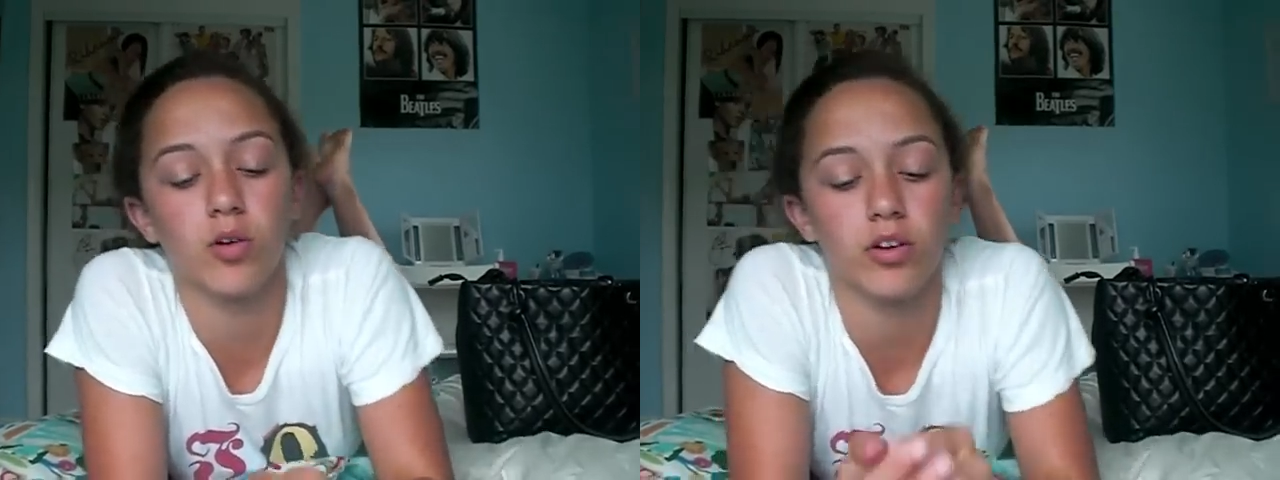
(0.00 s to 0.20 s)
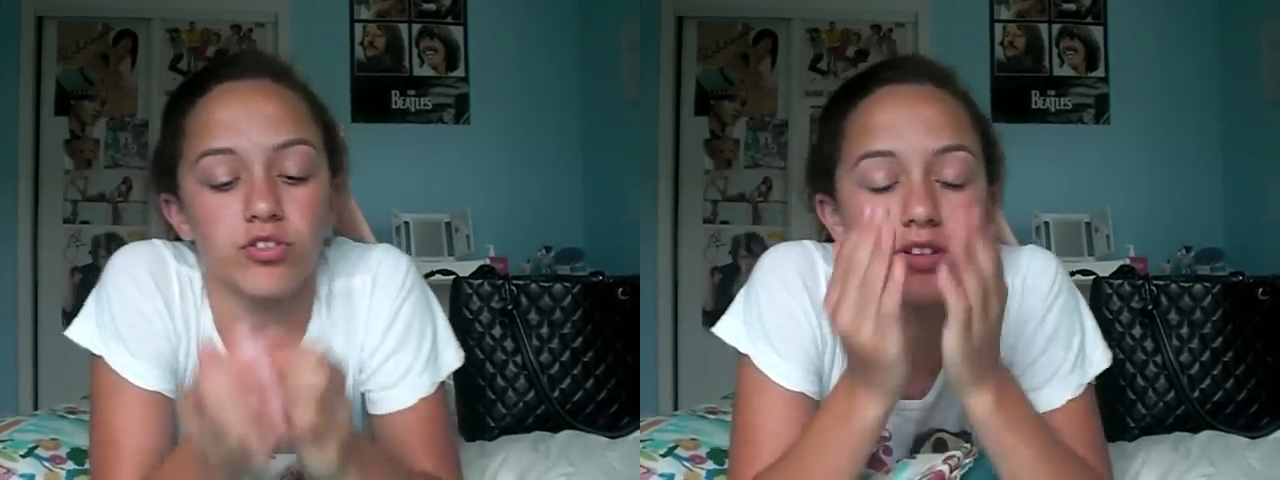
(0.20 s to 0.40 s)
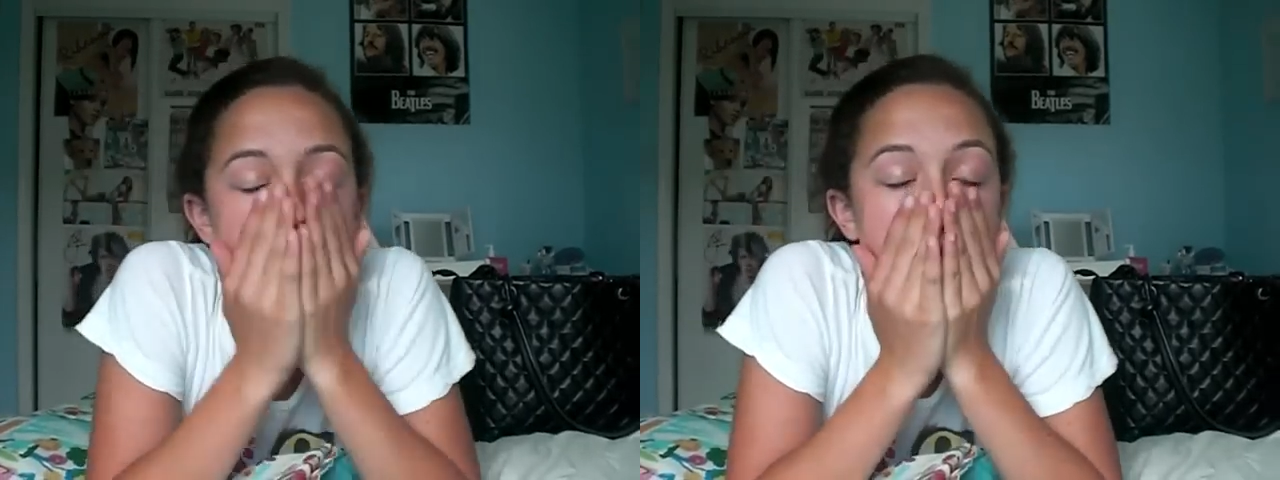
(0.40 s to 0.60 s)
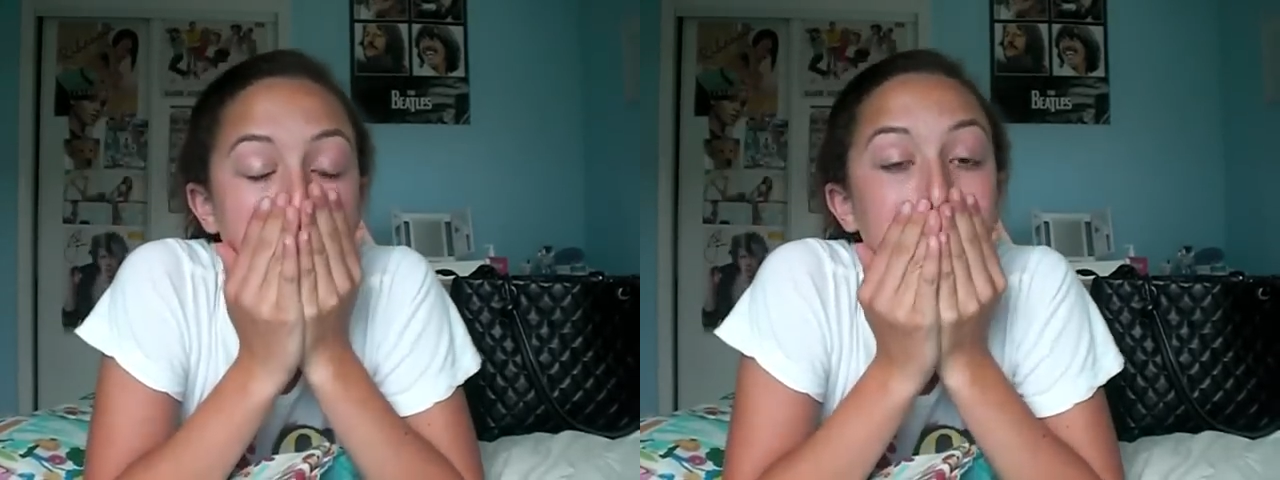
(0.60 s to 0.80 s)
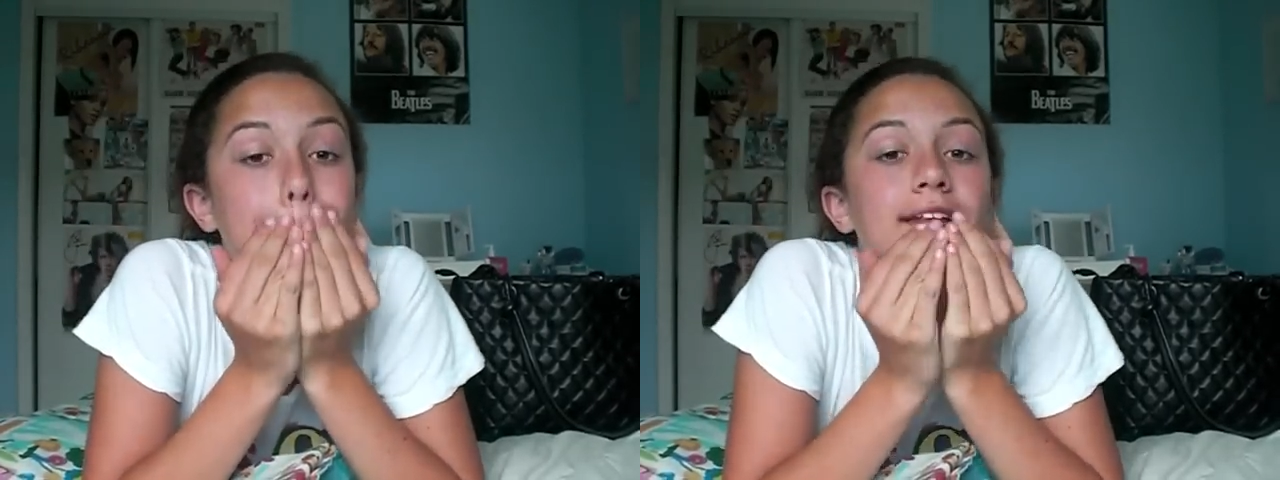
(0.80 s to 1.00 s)
questions
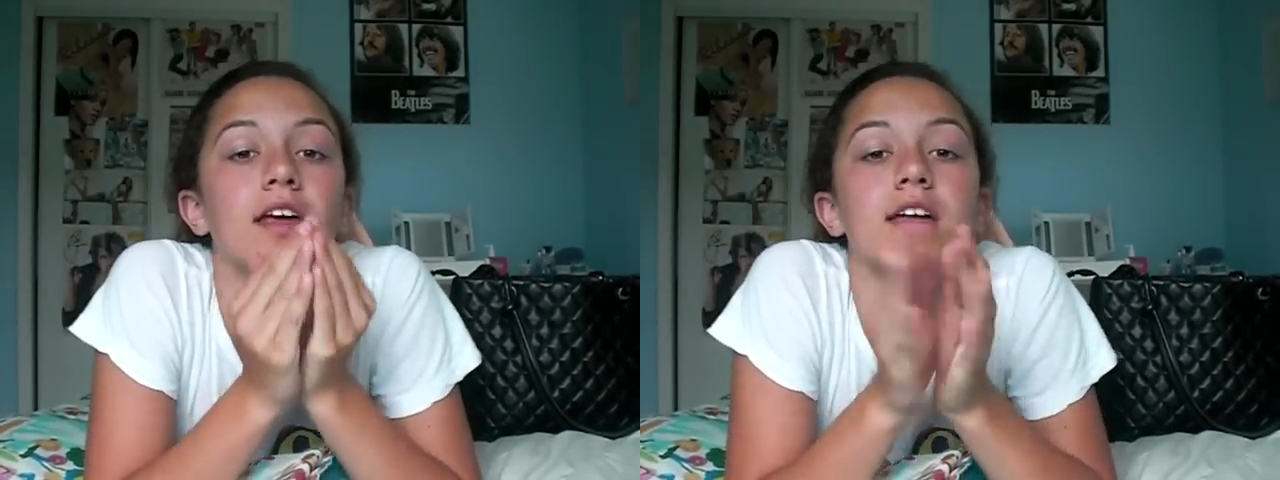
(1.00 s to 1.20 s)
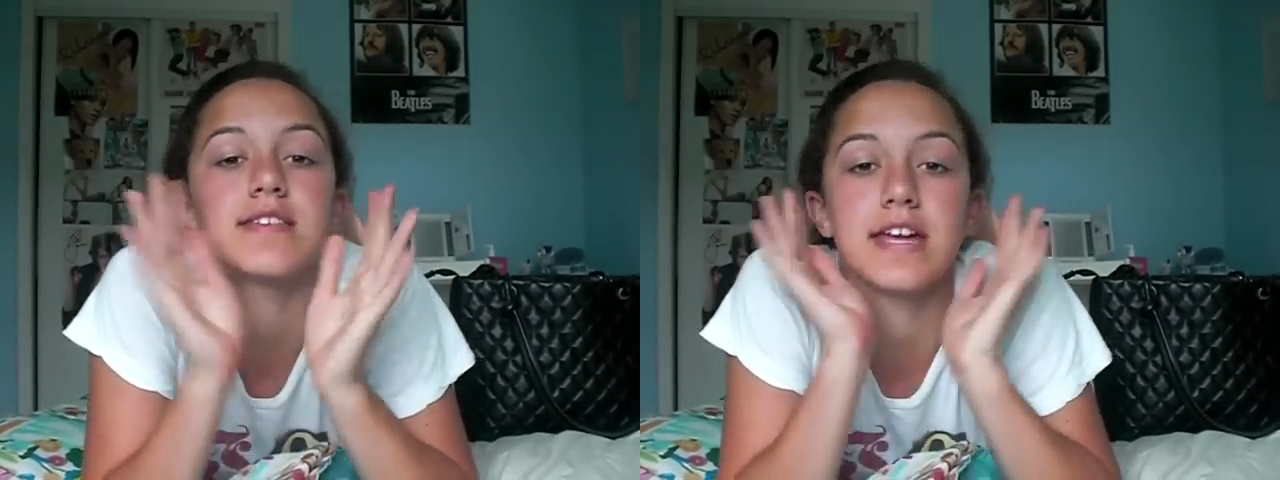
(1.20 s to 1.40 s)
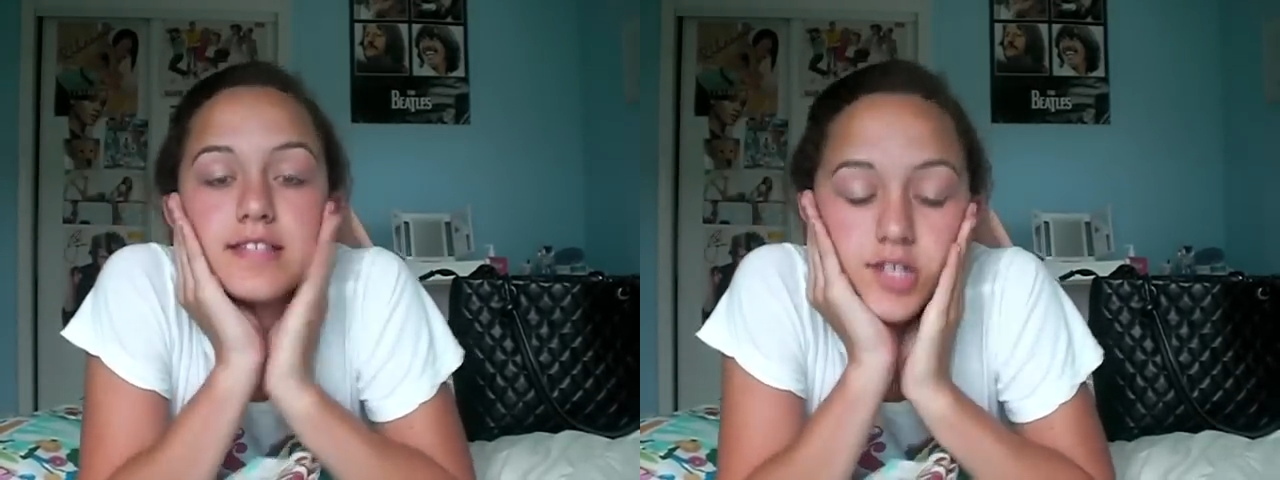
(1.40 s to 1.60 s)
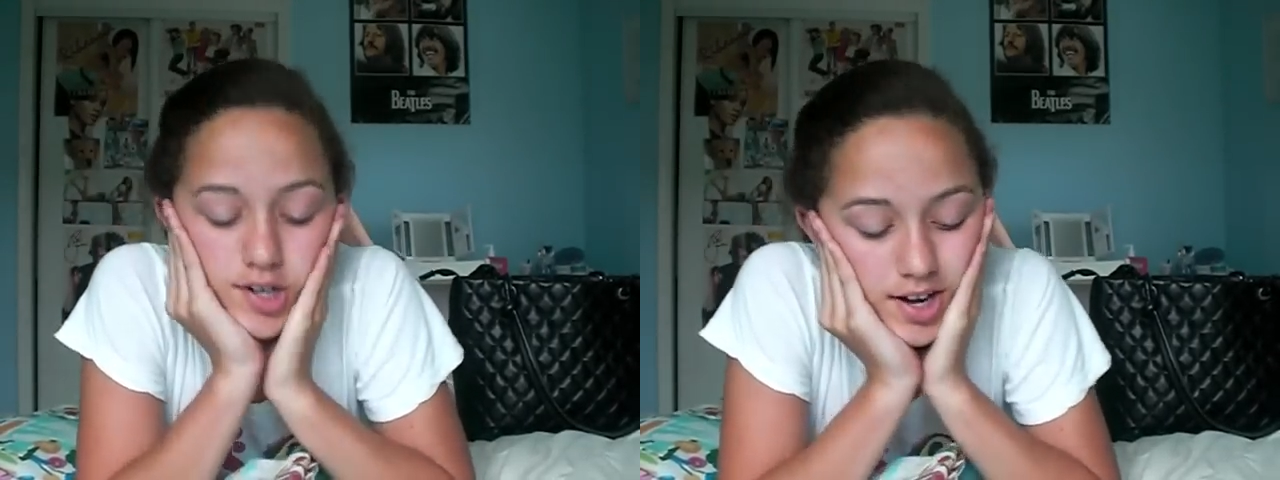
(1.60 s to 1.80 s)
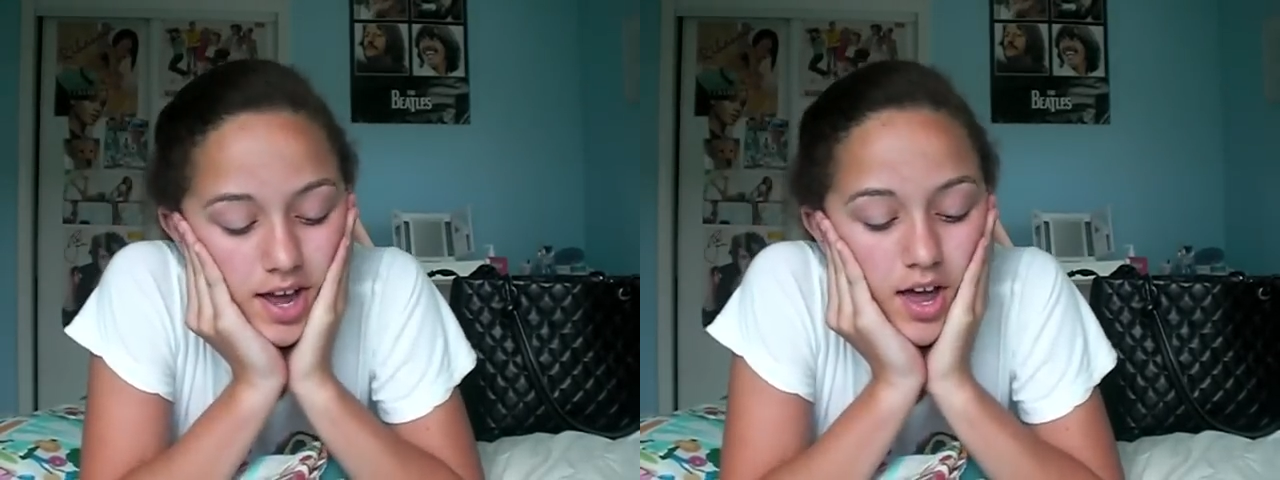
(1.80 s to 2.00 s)
to answer.